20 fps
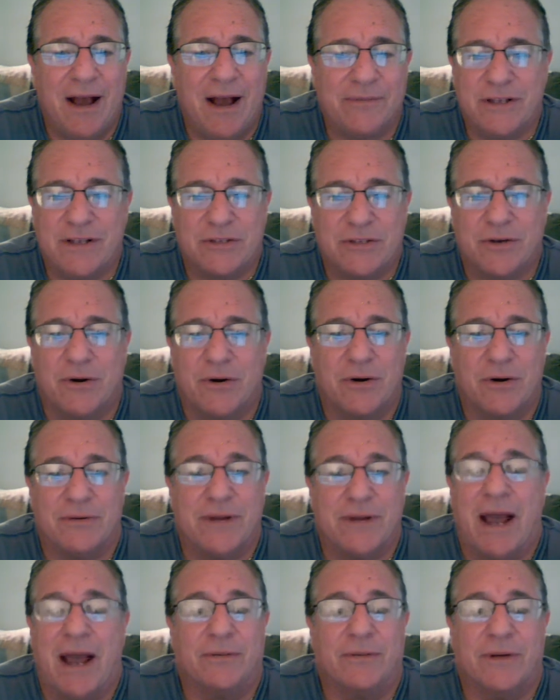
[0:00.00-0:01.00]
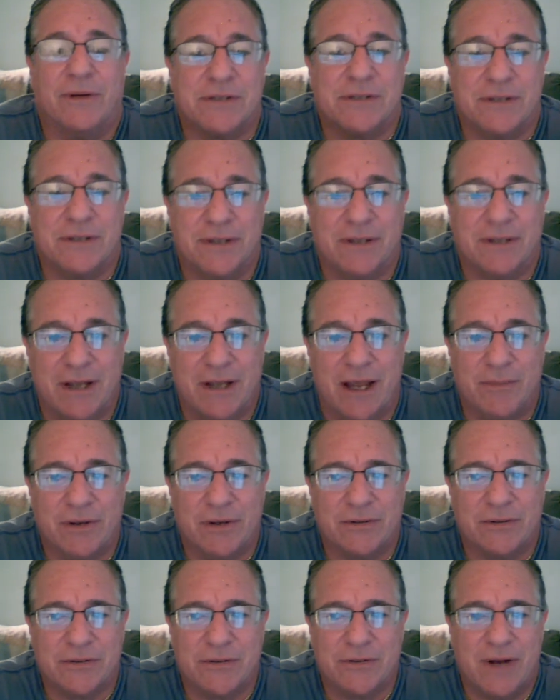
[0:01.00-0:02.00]
and they score 9 runs in the game, and
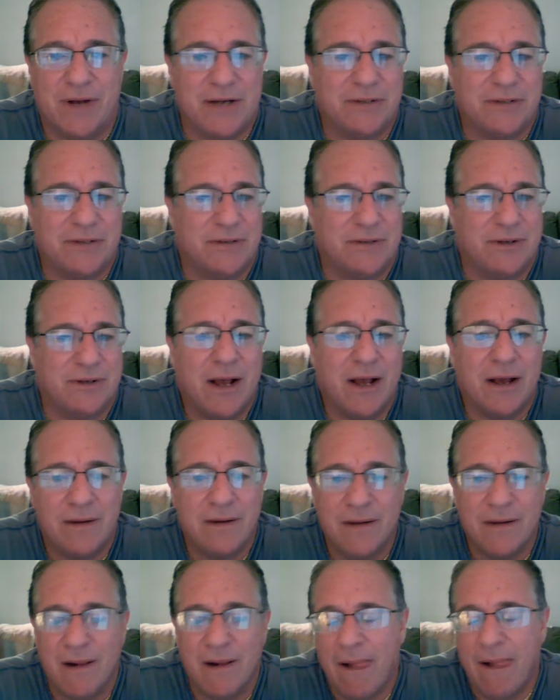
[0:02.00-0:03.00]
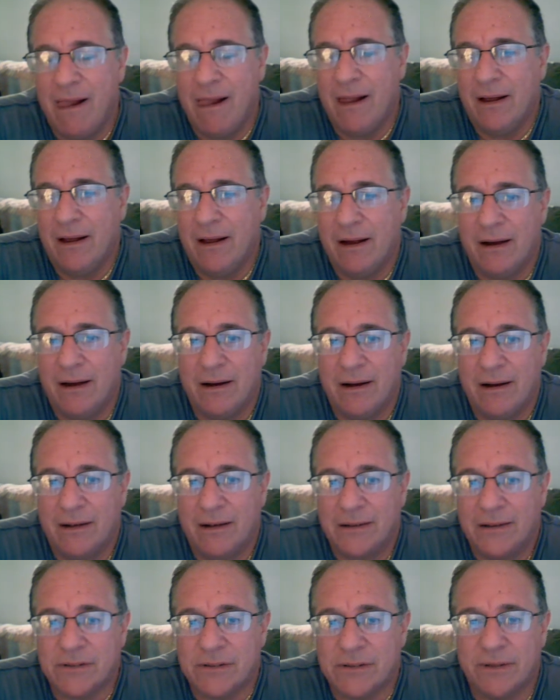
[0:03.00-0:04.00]
you're scratching your head.
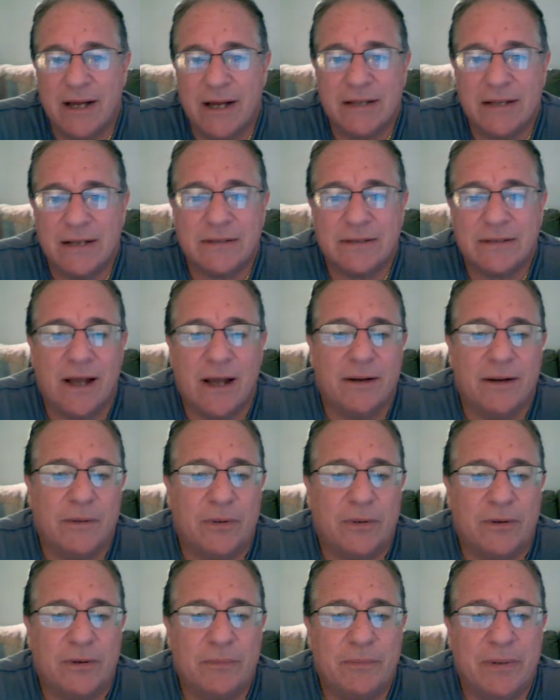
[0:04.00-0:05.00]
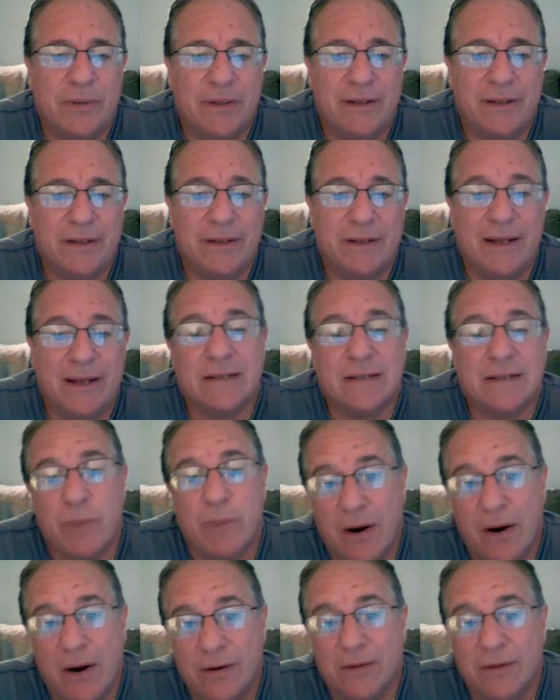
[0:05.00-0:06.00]
So that's kind of the bullpen, and that's
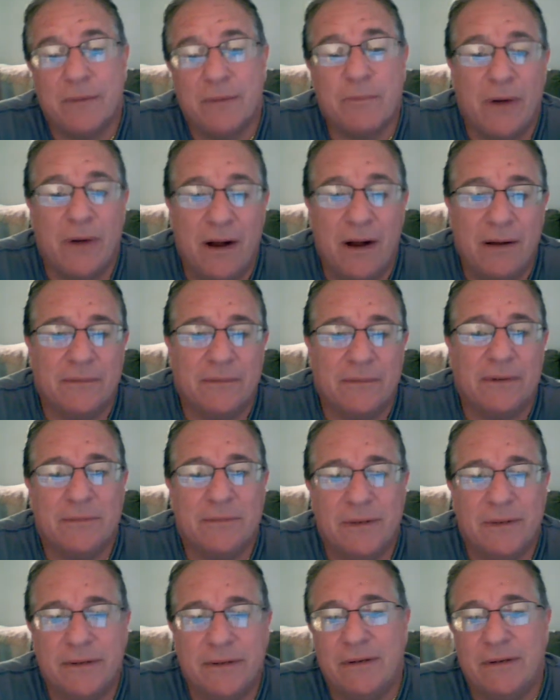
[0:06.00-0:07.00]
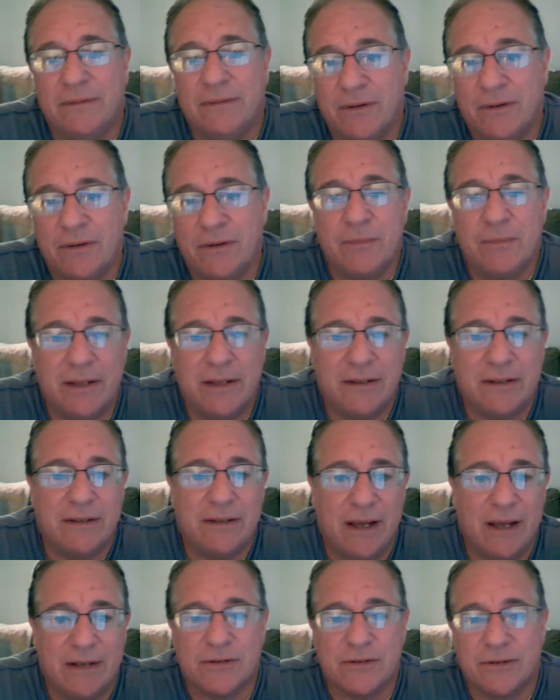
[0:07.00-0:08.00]
part of the problem. Even though you bet
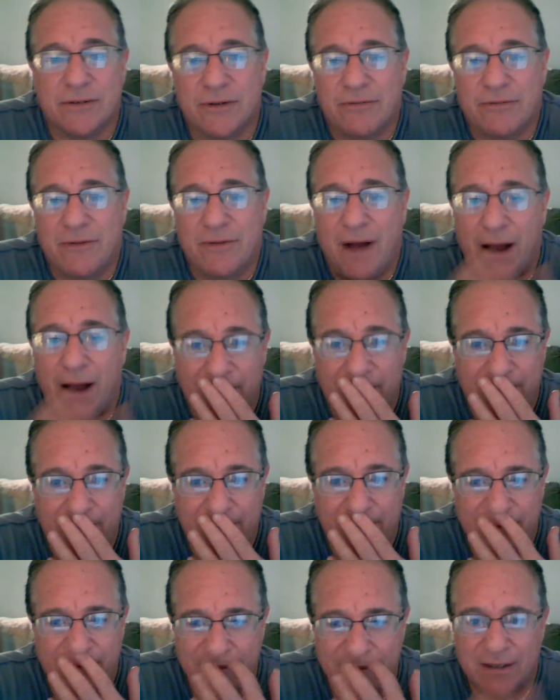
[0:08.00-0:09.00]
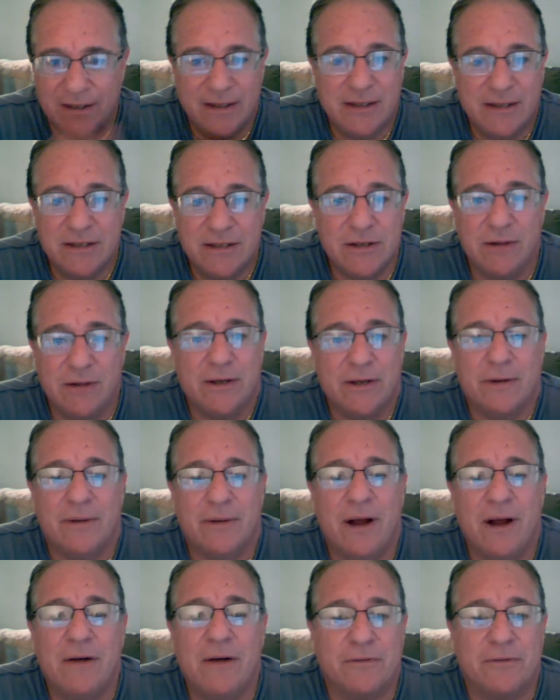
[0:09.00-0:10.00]
the ace or the 5, he's only
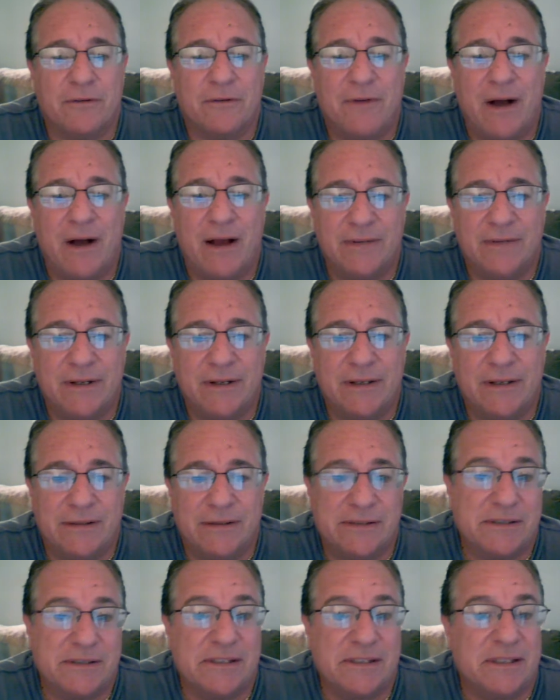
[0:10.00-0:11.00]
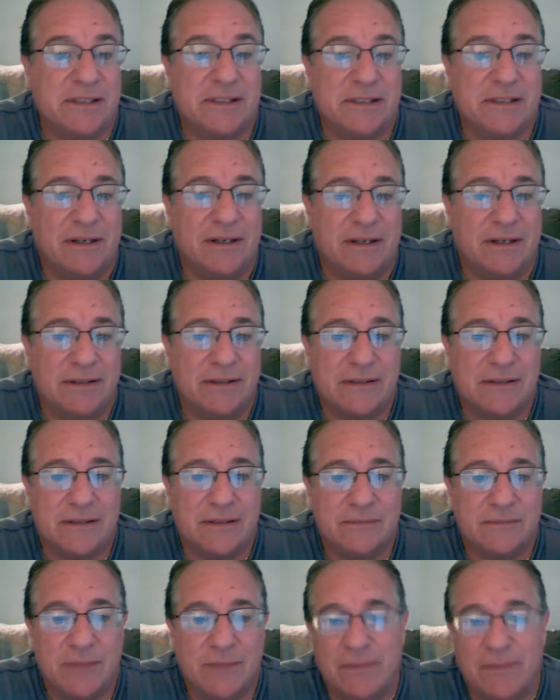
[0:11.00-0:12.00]
around for 5 innings, 6
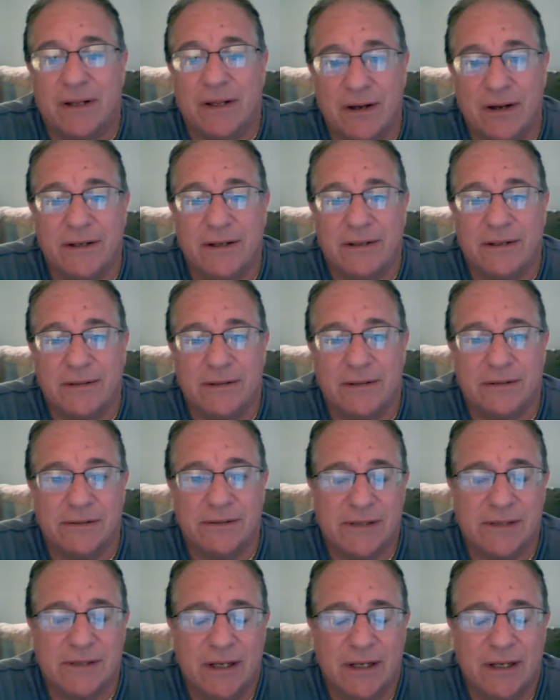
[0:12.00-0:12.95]
innings. Maybe the Keuchels